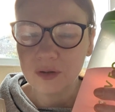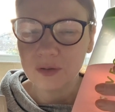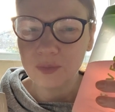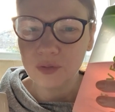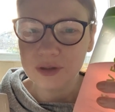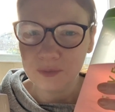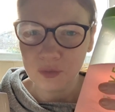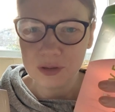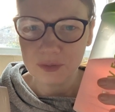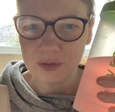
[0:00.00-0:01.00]
the protein
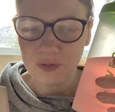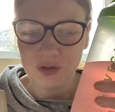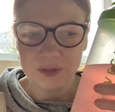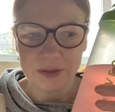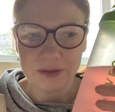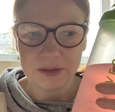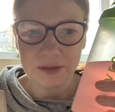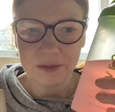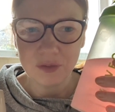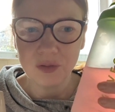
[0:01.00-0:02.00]
water with accoutrements.
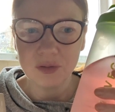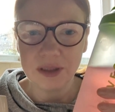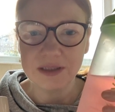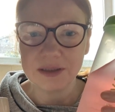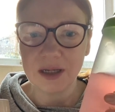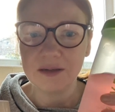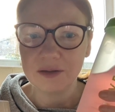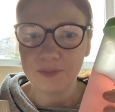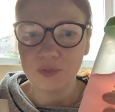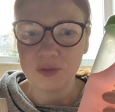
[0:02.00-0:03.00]
Not necessarily
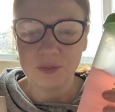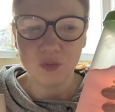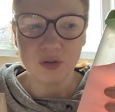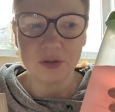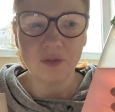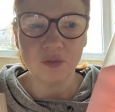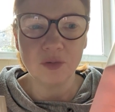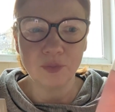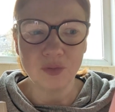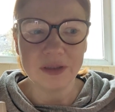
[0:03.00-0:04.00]
the protein water, although the
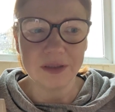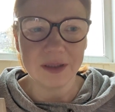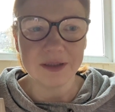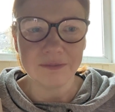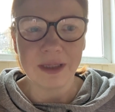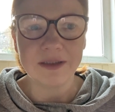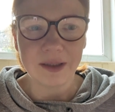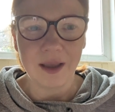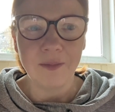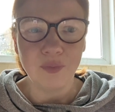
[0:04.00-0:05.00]
protein is meant to
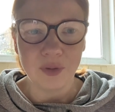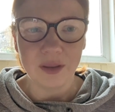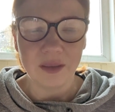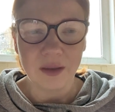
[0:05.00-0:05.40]
help with